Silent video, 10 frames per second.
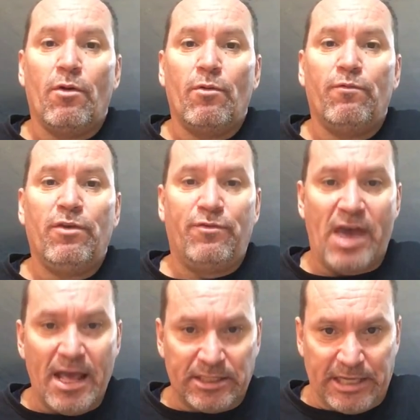
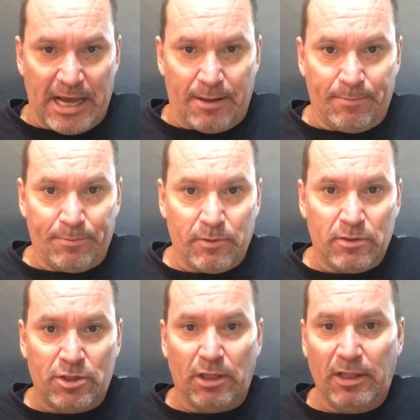Vivencia,
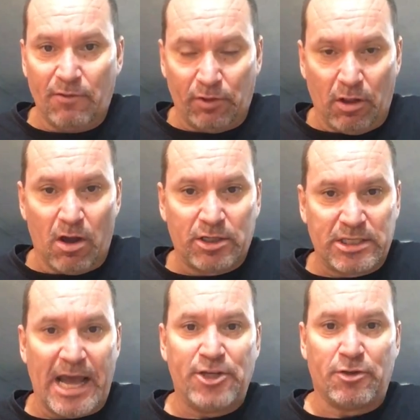to live
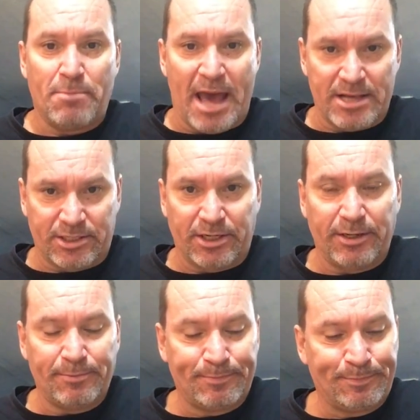alongside your mestre,